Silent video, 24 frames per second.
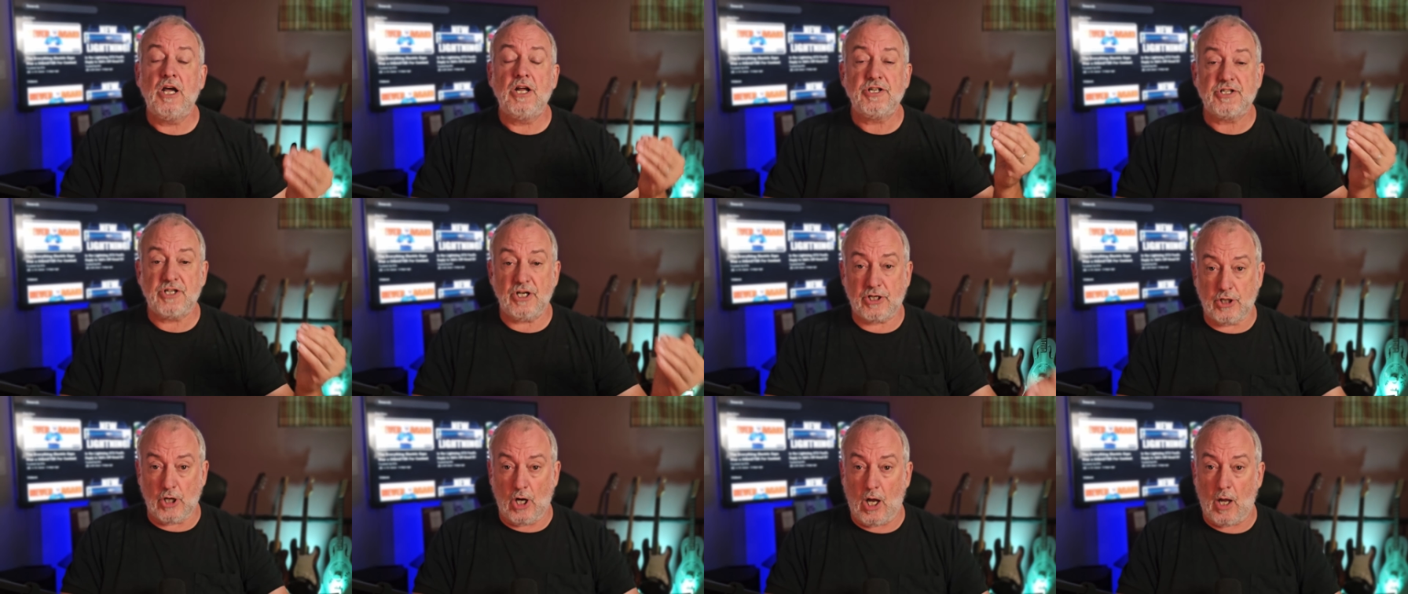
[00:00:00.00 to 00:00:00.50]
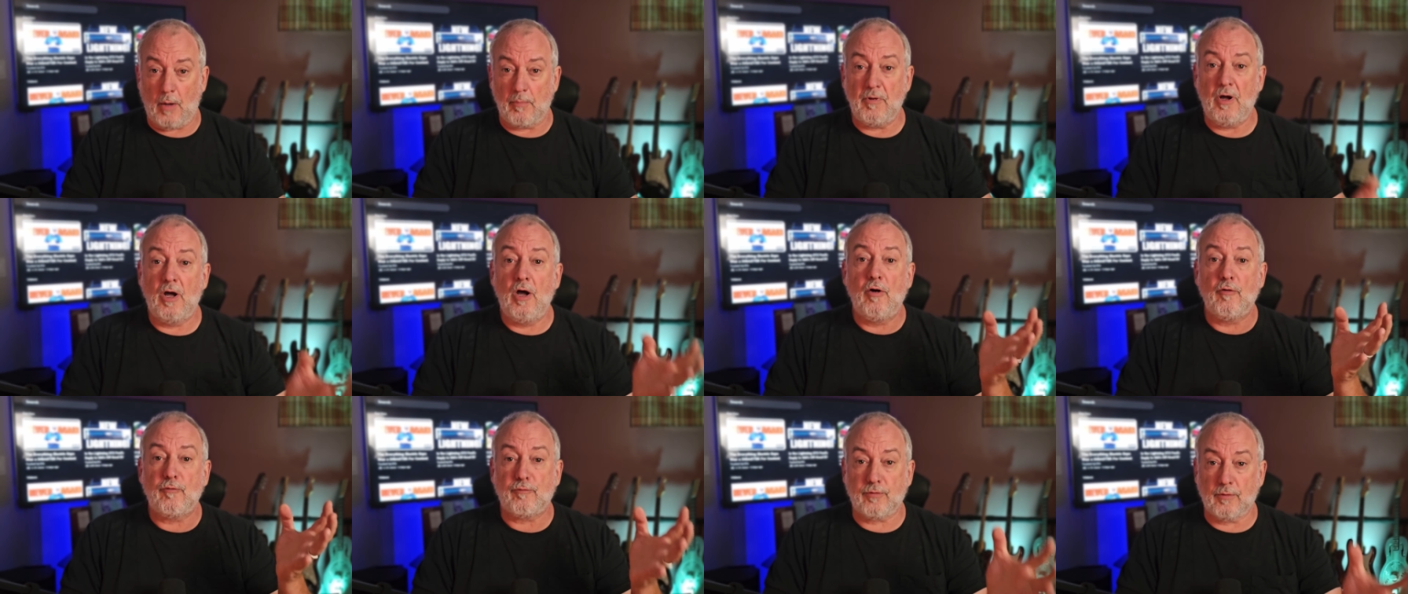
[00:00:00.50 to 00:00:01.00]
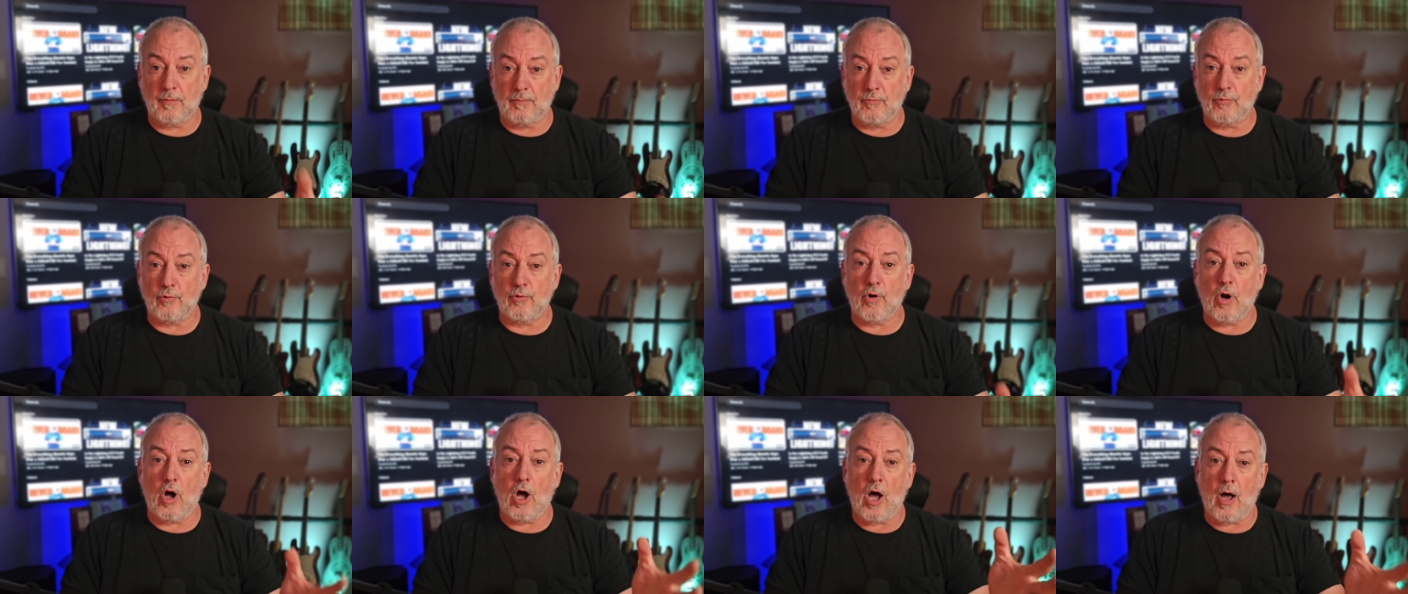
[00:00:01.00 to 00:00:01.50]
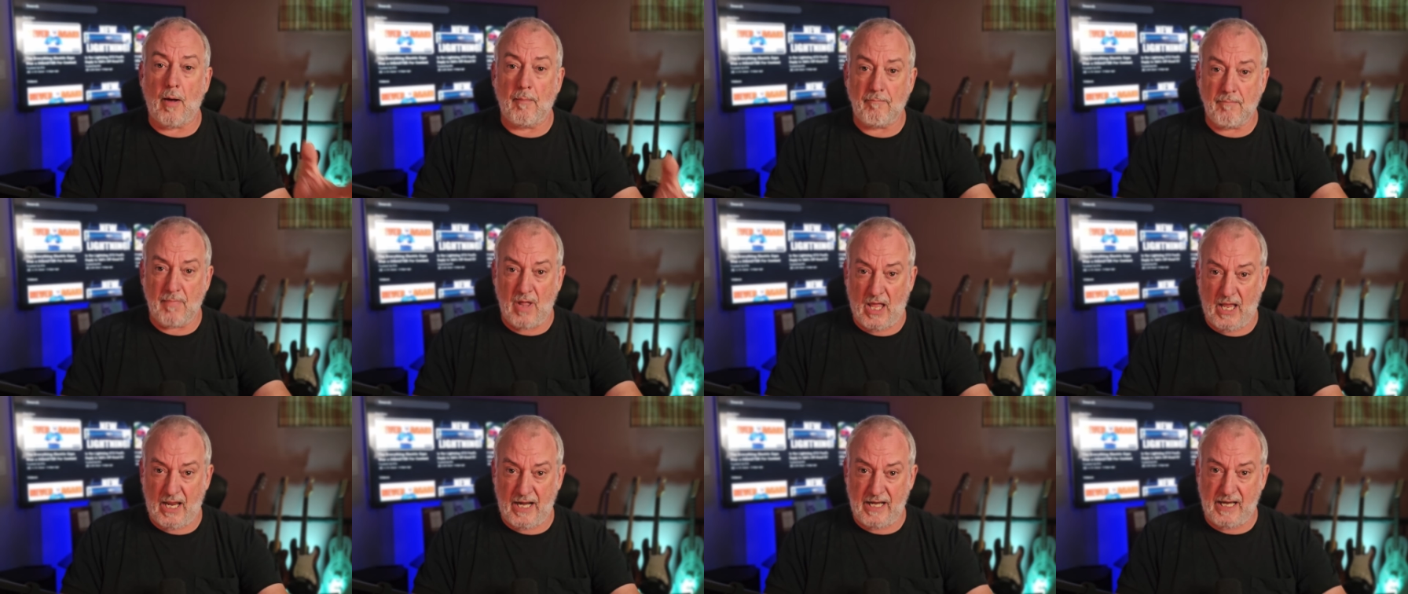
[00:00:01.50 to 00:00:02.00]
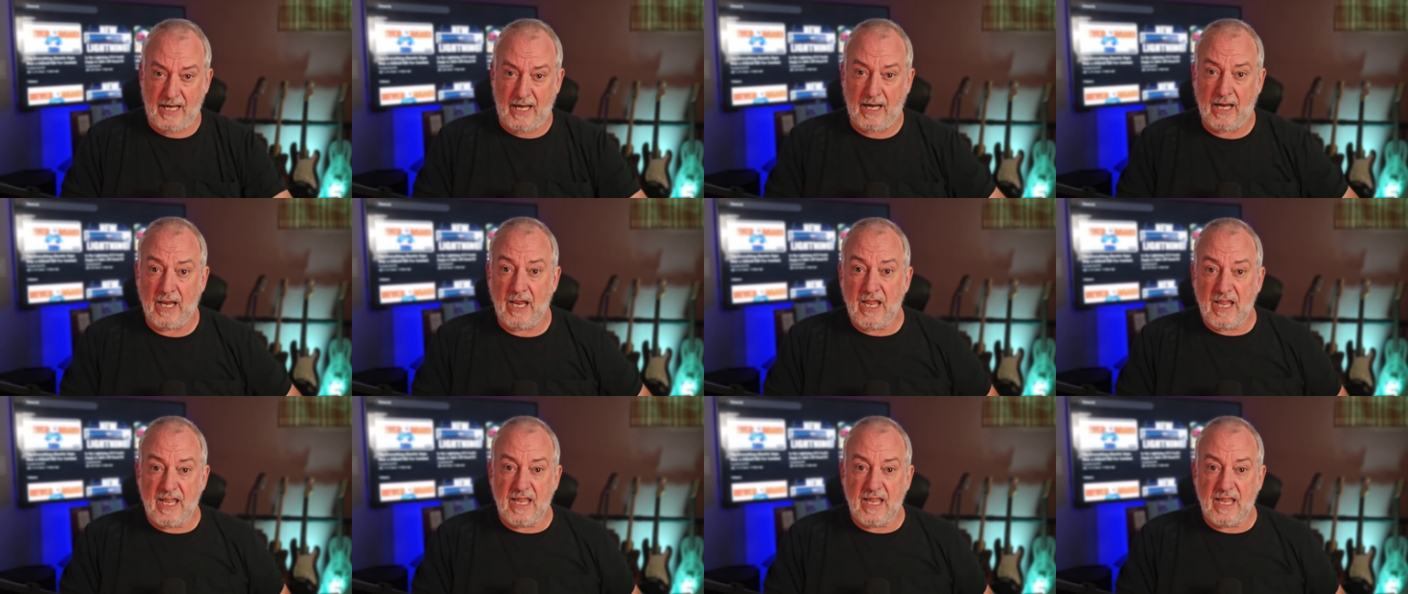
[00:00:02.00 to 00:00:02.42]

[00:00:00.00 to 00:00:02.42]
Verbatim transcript: to come from raw mining.